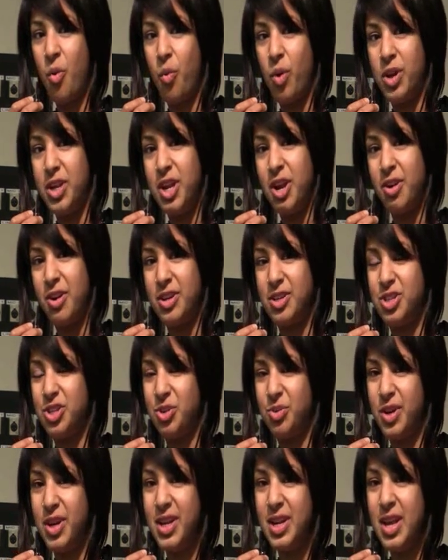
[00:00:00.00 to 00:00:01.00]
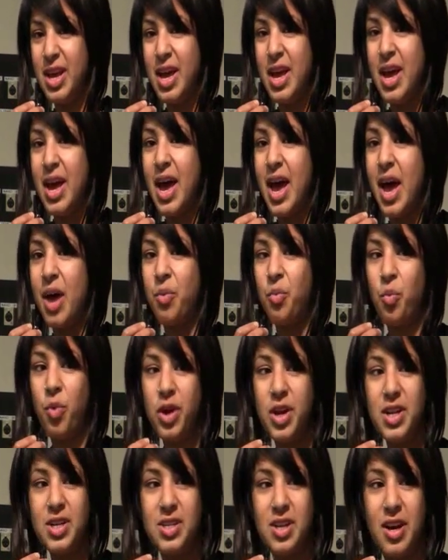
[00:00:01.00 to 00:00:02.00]
one year into it. And
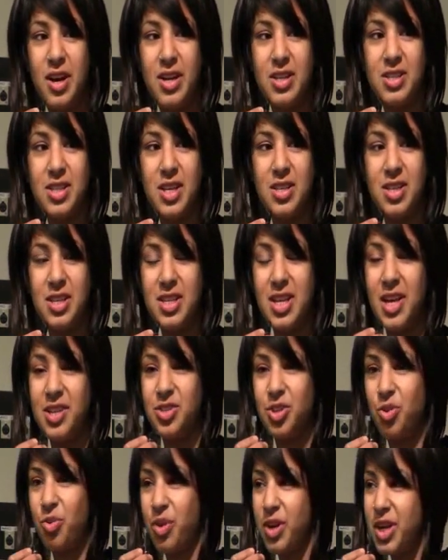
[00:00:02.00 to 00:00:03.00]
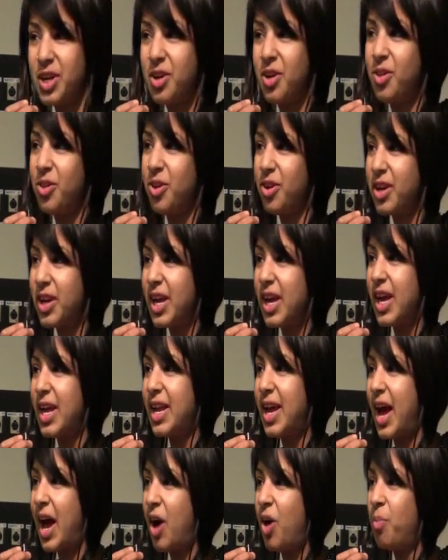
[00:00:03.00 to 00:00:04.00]
what it does is it takes a critical look
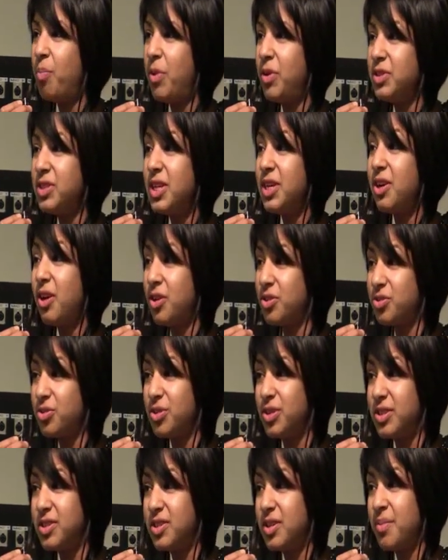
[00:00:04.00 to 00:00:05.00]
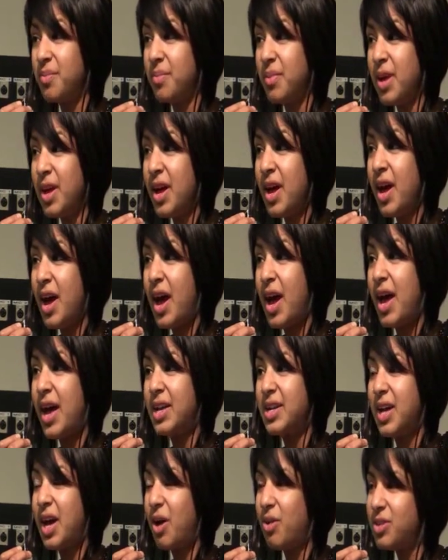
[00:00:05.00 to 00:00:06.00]
at how multiculturalism
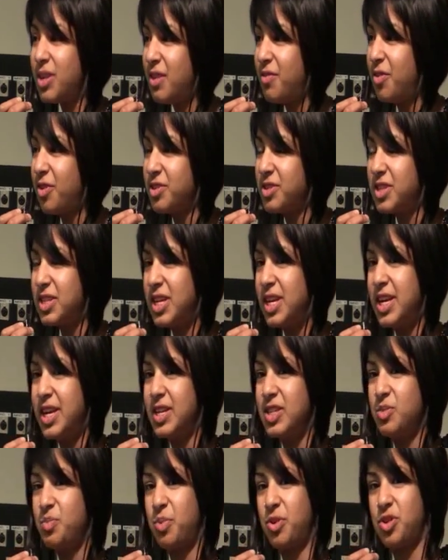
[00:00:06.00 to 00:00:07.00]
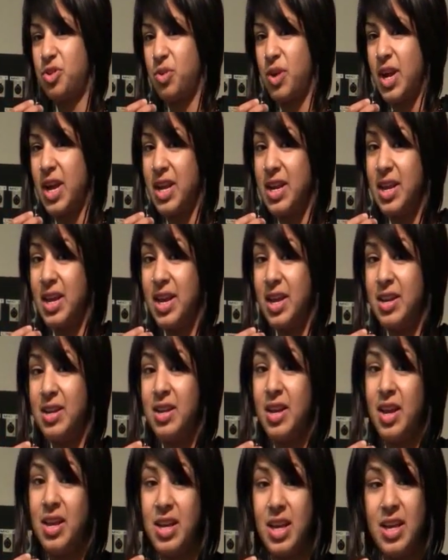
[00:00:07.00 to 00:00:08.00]
and how diversity is portrayed
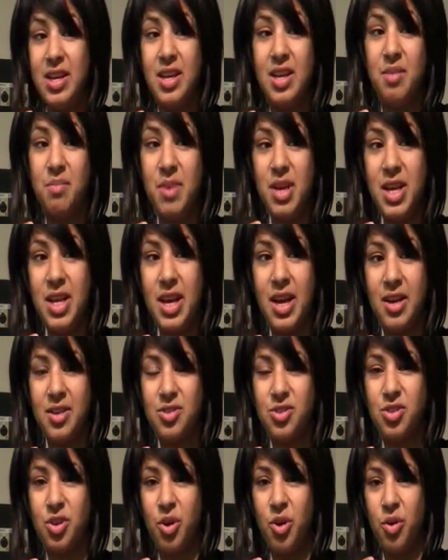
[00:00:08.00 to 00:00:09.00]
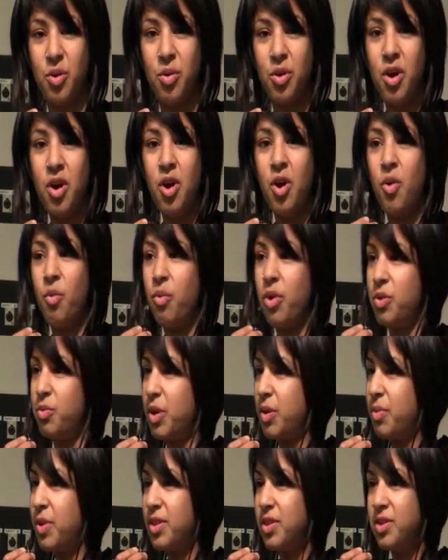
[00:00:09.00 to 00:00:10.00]
in Canadian media. So when
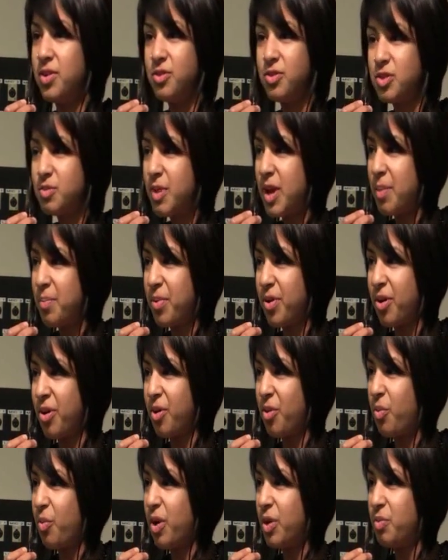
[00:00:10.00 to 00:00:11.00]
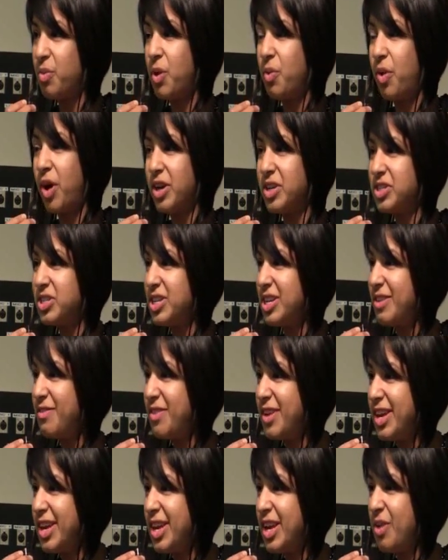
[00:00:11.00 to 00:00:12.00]
we read the newspaper, when we watch T
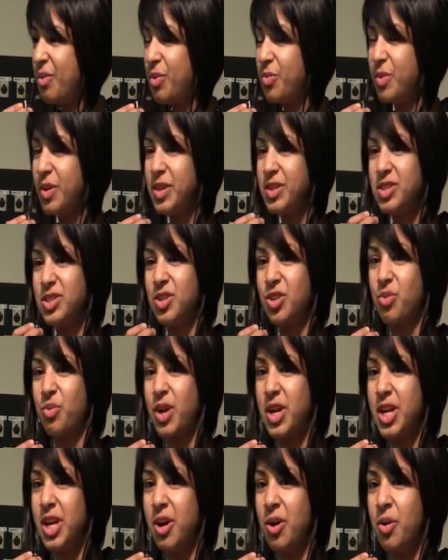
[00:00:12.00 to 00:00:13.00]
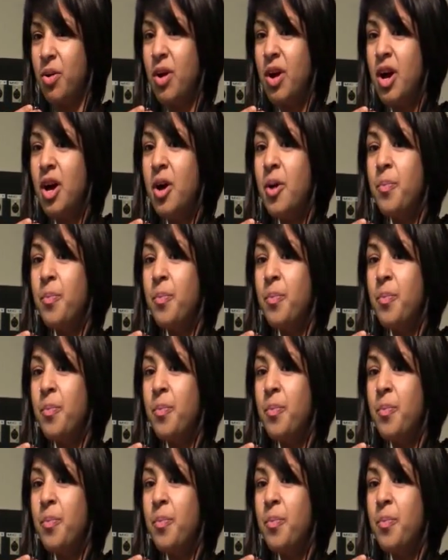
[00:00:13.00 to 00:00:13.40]
V, when we listen to the radio,